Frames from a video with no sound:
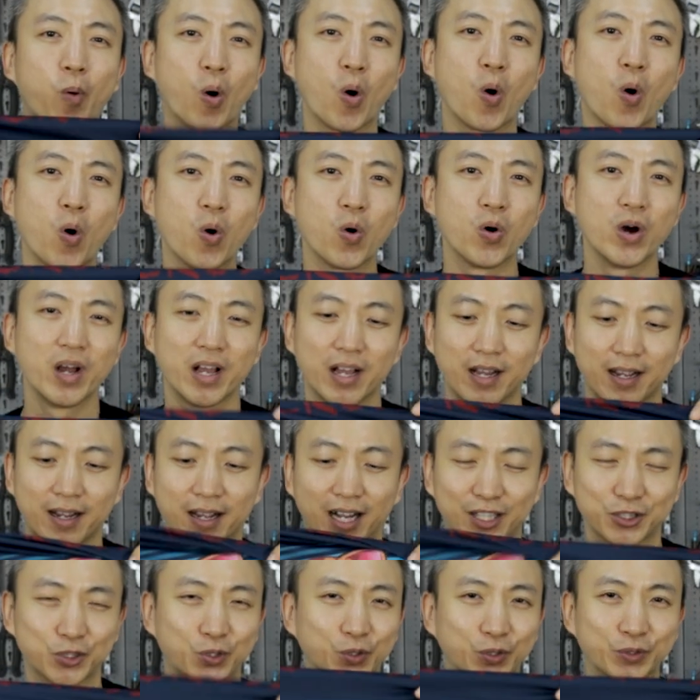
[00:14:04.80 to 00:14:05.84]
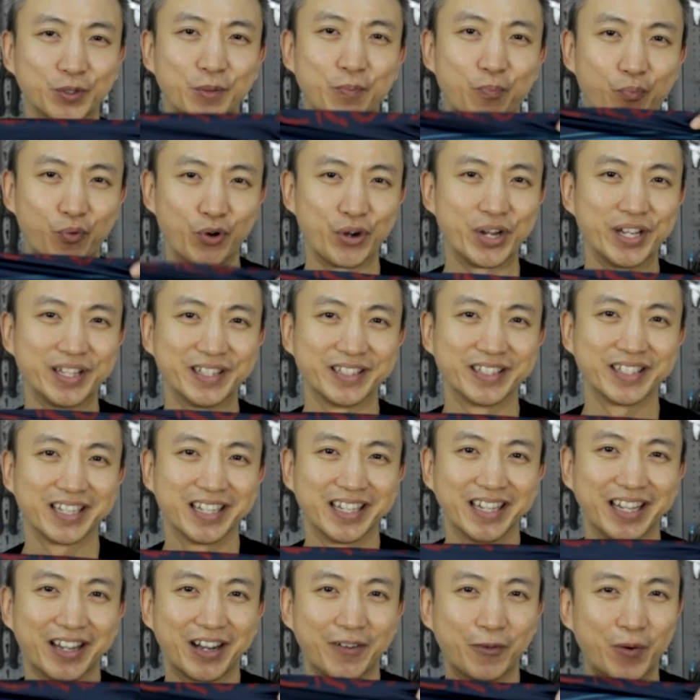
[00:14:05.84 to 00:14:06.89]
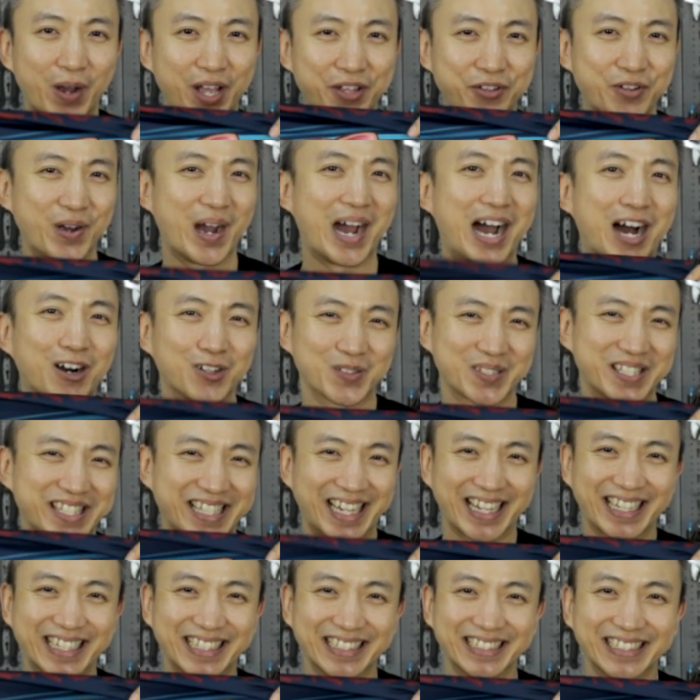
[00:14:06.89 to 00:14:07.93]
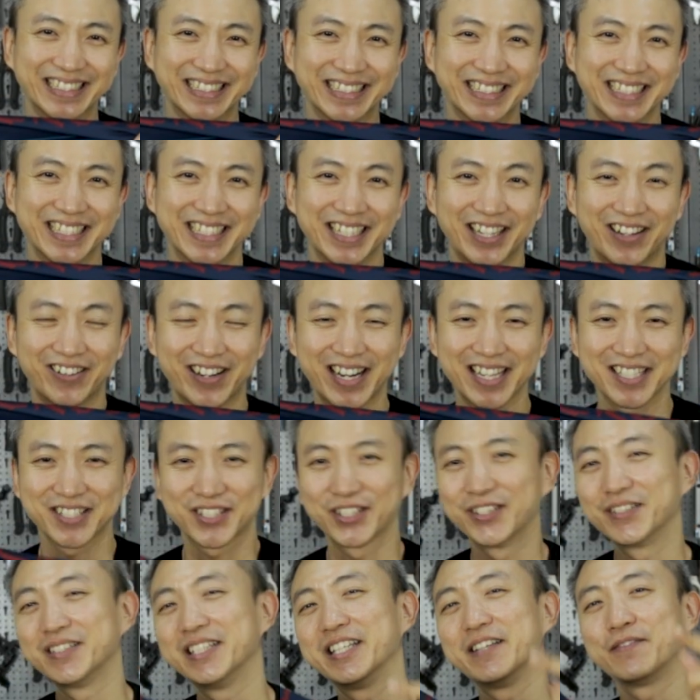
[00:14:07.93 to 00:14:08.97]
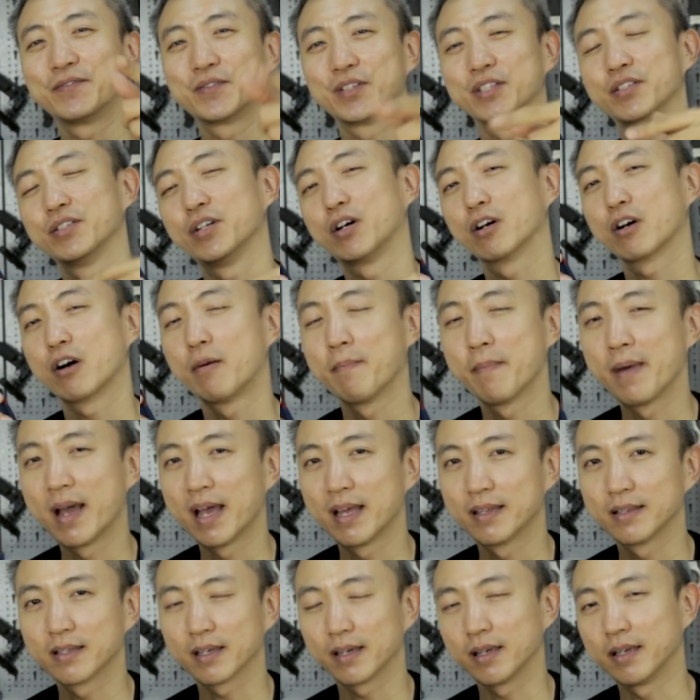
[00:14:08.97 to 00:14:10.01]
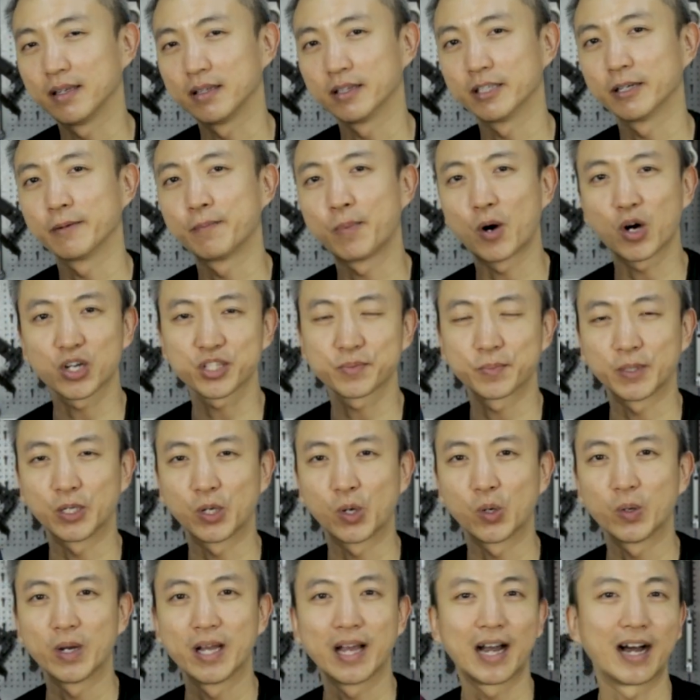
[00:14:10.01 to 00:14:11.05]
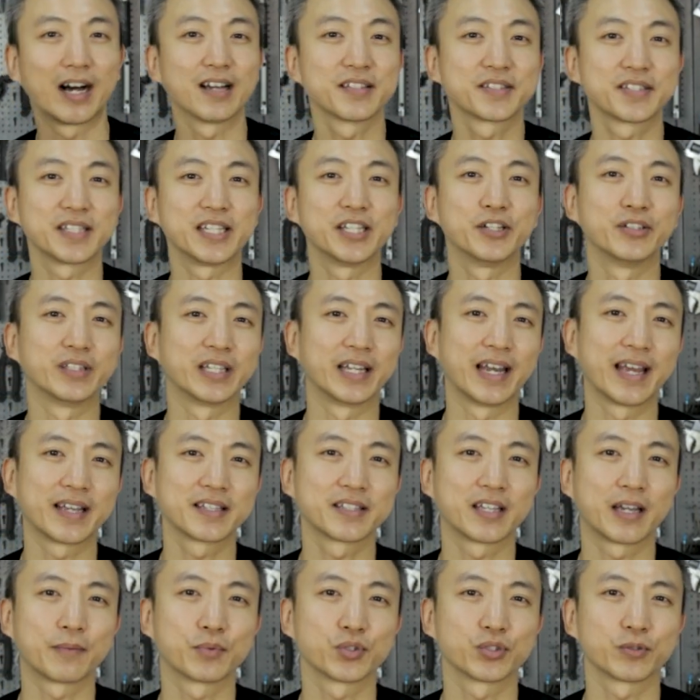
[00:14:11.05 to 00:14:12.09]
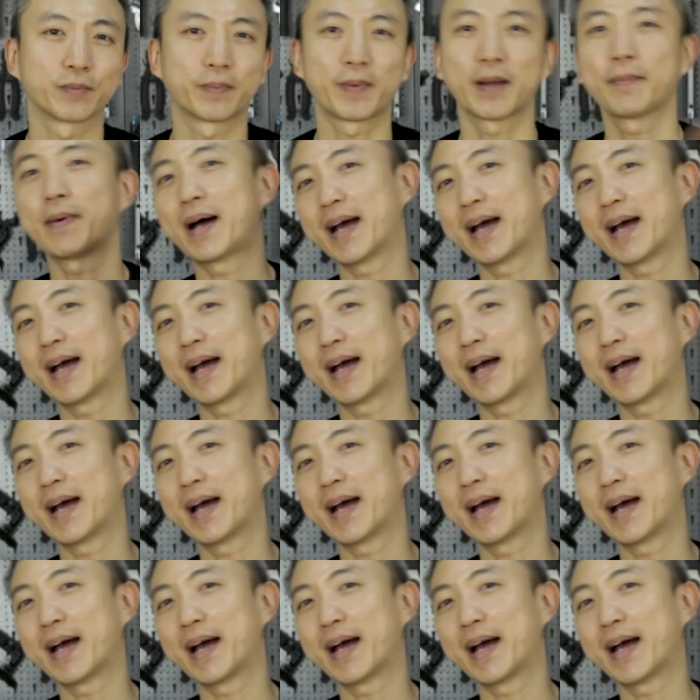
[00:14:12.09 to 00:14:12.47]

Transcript: bold cartoon print when you're out cycling. Alright, so leave your comment in the box below. I'll see you in the next episode. Bye